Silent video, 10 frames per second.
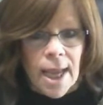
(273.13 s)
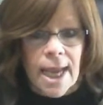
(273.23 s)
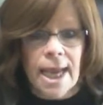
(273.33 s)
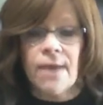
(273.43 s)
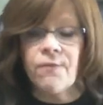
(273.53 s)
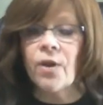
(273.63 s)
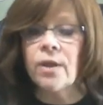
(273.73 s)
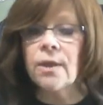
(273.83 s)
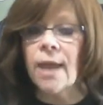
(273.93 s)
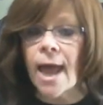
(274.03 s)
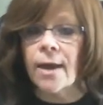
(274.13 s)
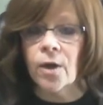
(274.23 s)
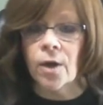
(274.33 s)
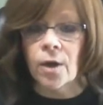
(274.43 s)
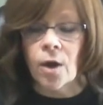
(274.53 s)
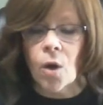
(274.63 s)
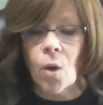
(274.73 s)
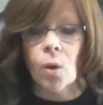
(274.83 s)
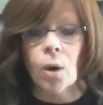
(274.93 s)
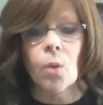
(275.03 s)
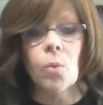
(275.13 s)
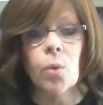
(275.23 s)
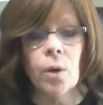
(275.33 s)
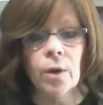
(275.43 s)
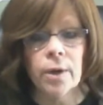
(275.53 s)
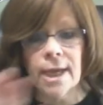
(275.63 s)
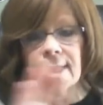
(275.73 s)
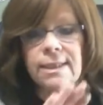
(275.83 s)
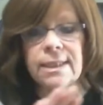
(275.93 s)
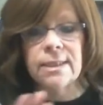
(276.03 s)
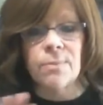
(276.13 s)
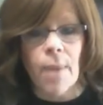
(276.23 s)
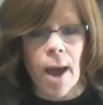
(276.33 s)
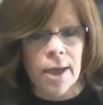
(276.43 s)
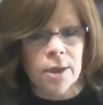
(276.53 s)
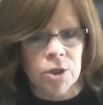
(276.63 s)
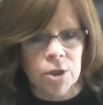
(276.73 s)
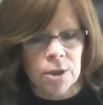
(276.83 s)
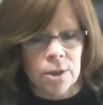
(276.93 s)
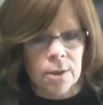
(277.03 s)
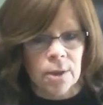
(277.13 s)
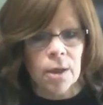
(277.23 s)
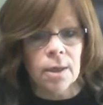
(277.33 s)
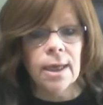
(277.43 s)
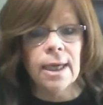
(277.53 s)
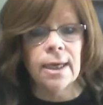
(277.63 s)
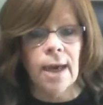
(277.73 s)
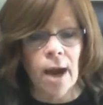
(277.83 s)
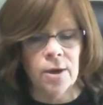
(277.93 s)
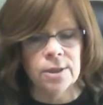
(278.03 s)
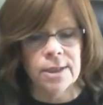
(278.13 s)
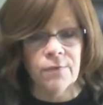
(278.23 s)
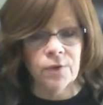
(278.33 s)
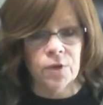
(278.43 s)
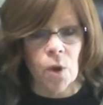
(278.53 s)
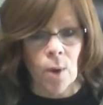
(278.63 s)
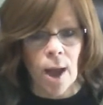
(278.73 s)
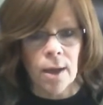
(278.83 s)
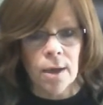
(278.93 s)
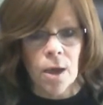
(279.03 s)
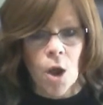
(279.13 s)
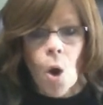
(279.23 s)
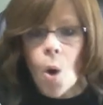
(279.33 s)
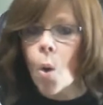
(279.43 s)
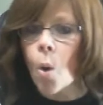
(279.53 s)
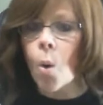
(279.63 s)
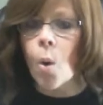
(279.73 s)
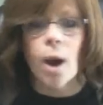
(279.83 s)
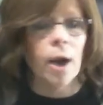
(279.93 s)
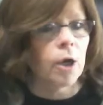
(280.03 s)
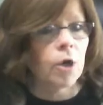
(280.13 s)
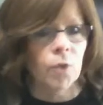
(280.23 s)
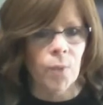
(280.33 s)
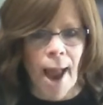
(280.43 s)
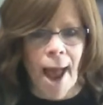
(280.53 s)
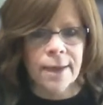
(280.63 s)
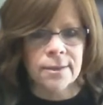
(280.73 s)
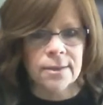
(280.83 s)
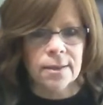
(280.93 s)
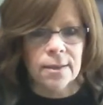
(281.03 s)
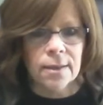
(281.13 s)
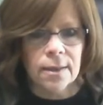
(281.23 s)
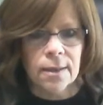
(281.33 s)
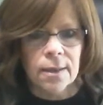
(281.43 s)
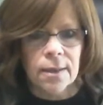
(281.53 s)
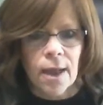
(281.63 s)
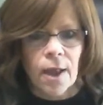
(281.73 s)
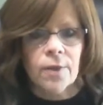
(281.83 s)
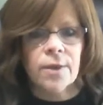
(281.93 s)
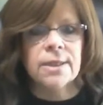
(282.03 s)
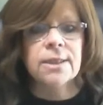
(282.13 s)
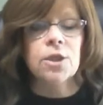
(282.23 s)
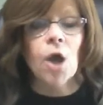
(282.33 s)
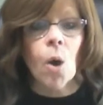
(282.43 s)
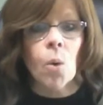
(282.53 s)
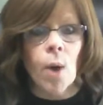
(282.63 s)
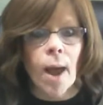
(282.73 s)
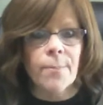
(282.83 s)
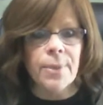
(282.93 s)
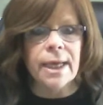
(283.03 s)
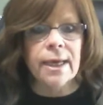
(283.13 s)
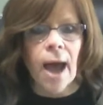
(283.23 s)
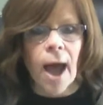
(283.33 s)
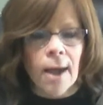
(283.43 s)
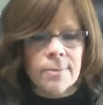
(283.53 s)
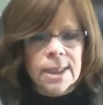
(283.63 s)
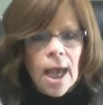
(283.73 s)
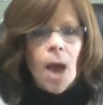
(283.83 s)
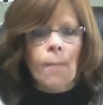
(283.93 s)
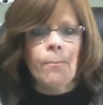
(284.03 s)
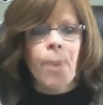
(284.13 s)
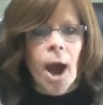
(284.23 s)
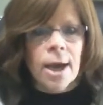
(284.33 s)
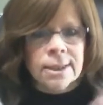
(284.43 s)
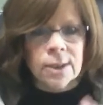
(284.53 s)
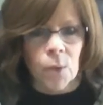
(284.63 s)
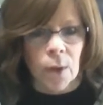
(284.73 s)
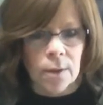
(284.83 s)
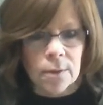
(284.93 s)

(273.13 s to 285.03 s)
If a letter or a word is smudged in our Sefer Torah or cracked, this Torah becomes pasul.